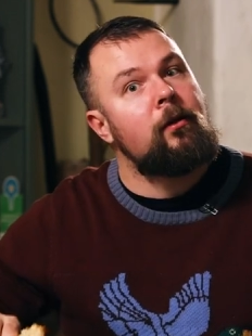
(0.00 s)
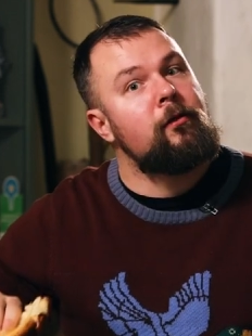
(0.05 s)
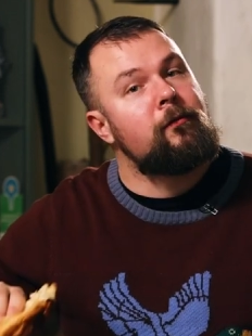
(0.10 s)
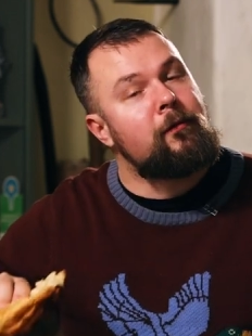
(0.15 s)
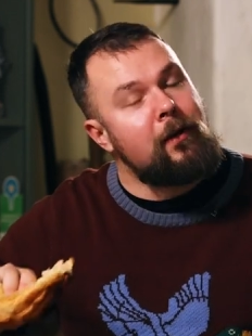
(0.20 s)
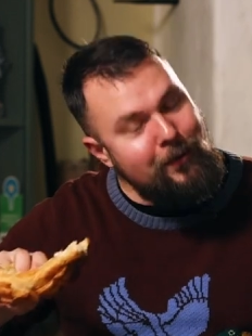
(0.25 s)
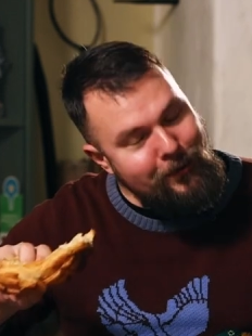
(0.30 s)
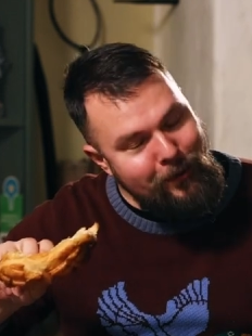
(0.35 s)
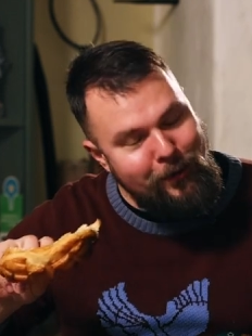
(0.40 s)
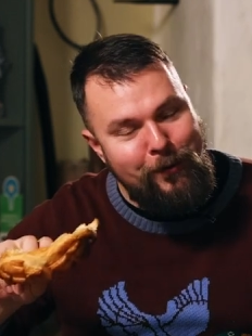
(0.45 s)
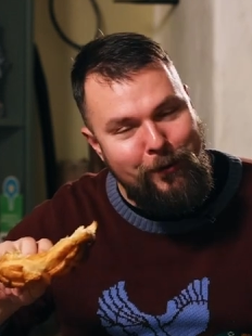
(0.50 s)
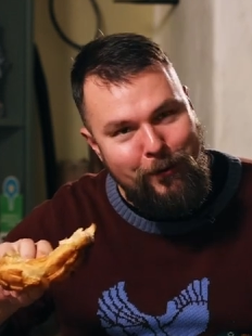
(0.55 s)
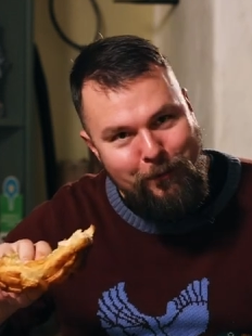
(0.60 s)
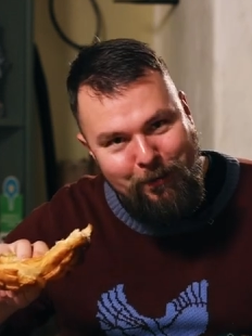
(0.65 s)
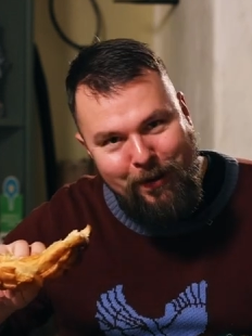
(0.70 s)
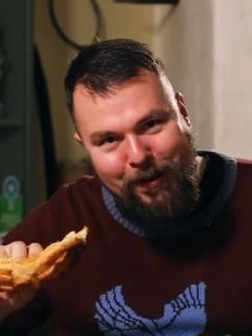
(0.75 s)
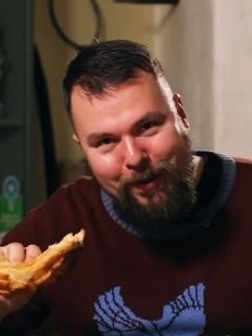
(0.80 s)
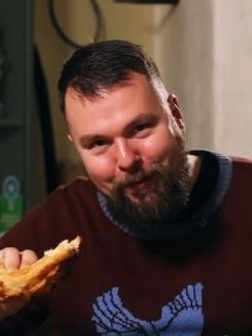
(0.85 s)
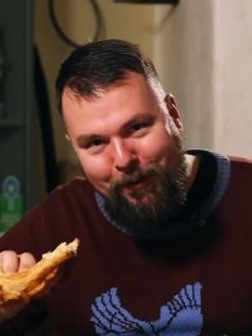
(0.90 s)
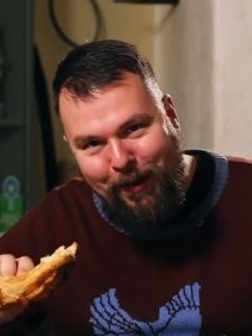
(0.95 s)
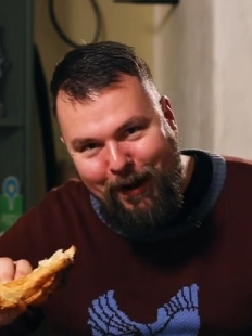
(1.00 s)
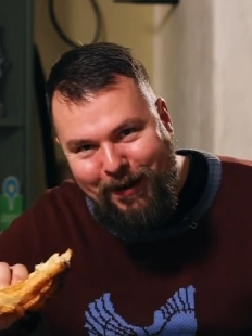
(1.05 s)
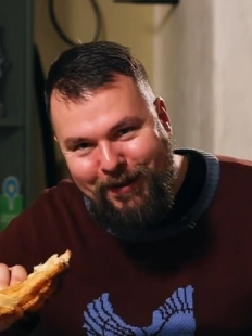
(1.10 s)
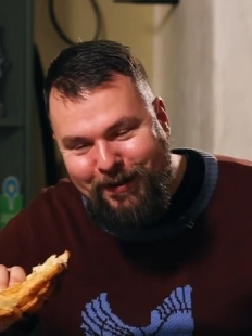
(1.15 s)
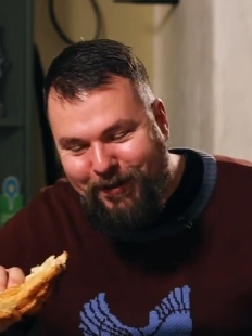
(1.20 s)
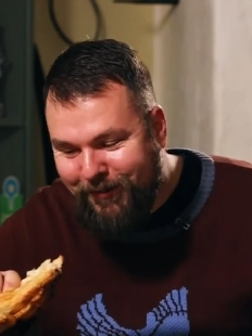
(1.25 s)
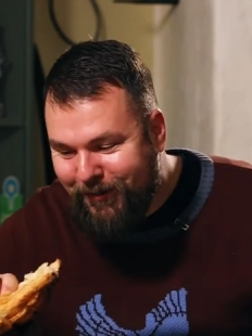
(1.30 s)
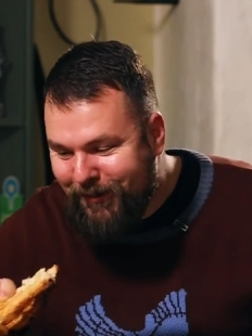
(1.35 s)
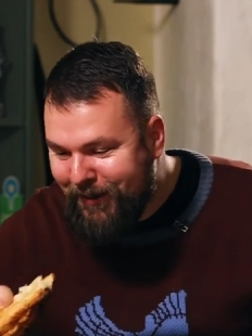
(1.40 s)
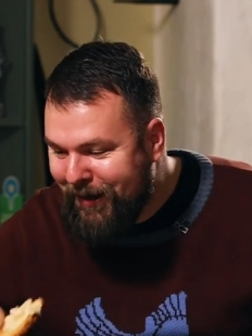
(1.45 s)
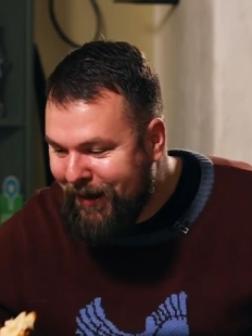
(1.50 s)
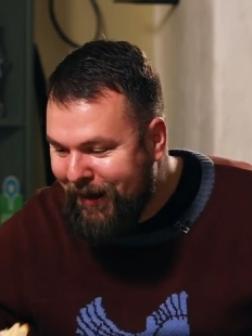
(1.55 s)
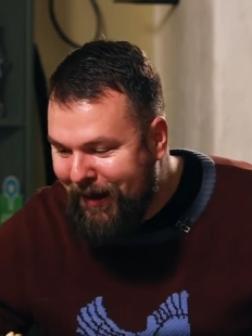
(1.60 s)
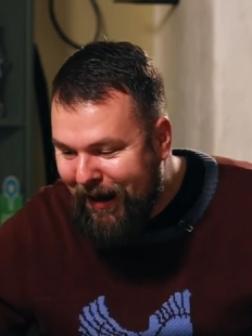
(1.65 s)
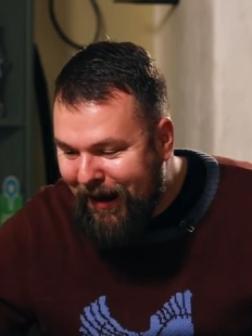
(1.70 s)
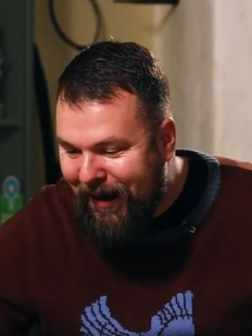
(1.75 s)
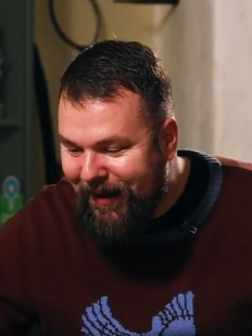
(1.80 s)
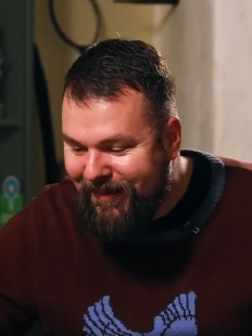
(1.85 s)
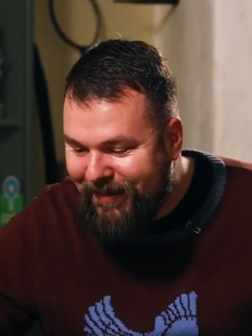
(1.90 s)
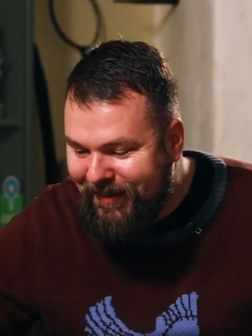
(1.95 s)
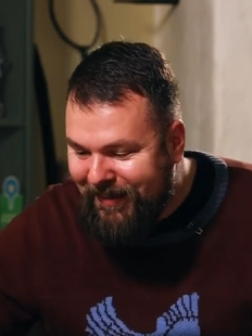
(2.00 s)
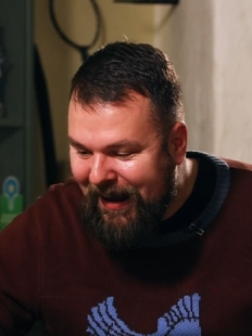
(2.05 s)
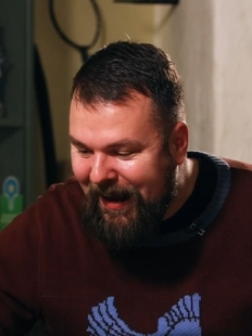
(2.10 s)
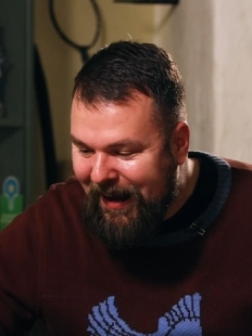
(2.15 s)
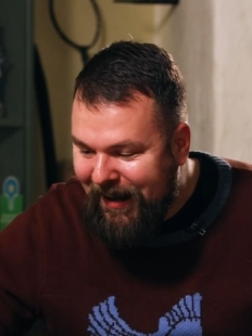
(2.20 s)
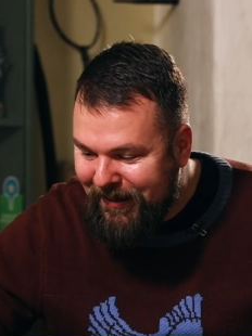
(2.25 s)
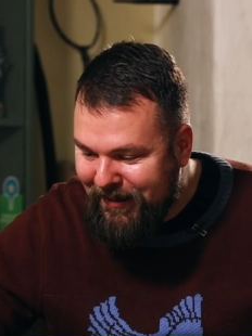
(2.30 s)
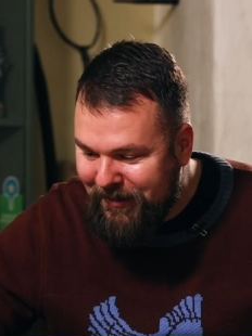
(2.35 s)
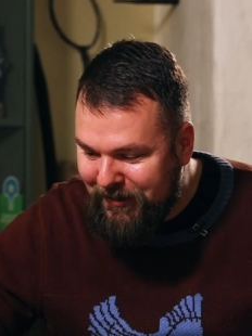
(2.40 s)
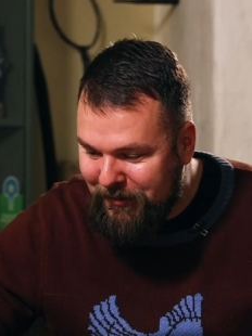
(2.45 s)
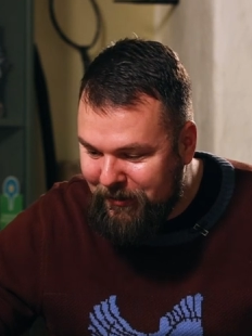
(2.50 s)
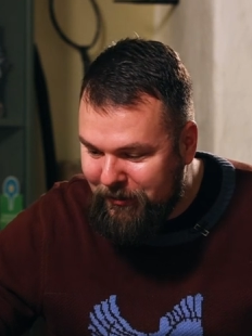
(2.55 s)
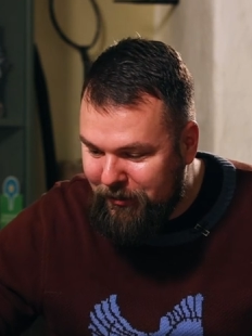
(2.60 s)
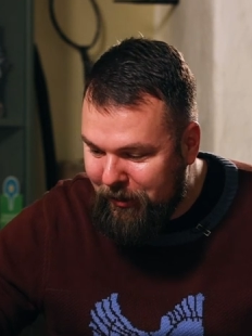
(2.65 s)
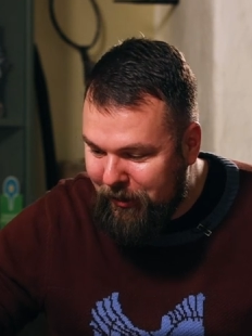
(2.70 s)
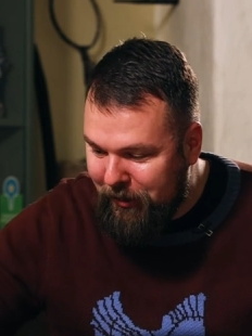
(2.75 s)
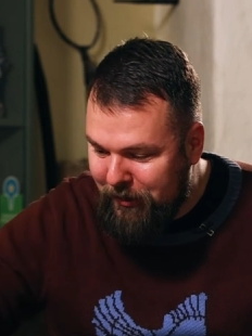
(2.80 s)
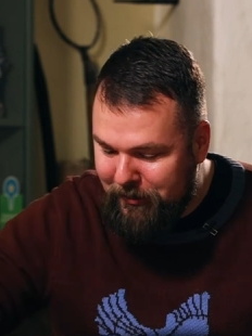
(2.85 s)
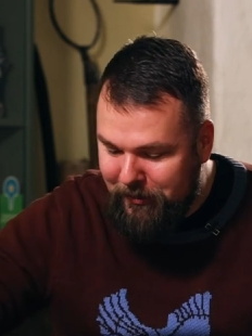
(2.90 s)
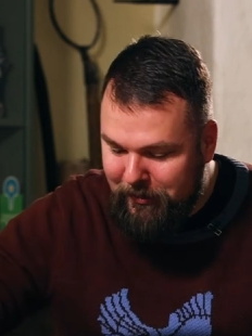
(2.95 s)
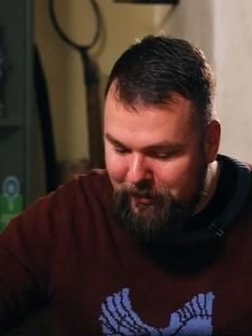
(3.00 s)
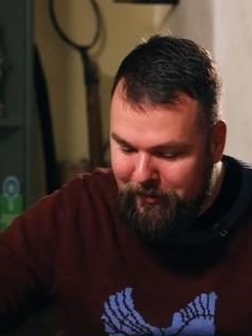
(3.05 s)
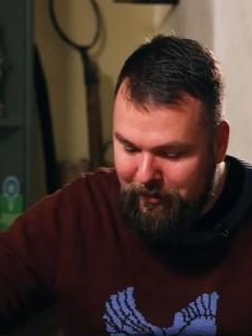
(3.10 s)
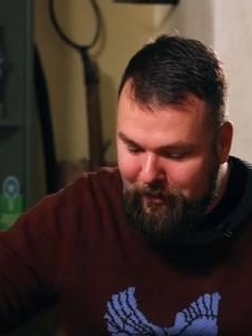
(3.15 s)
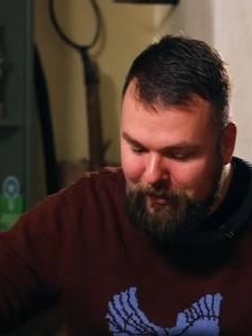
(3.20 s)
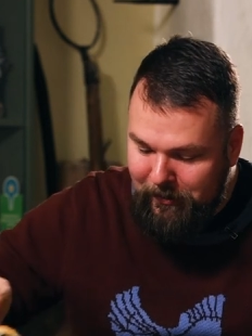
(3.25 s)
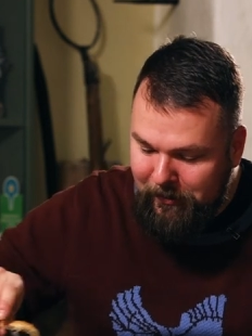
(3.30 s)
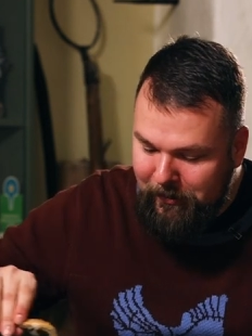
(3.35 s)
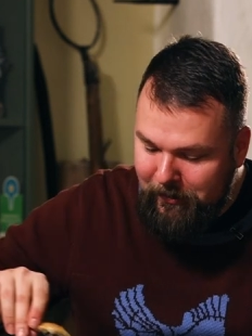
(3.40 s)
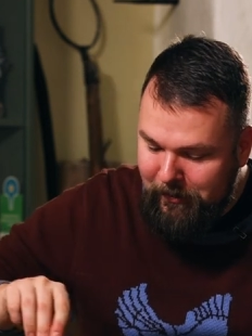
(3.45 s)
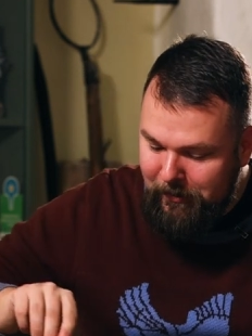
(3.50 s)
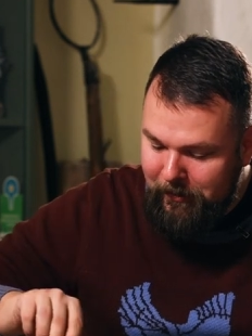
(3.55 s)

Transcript: You've got the soup and the pastry, and that is just,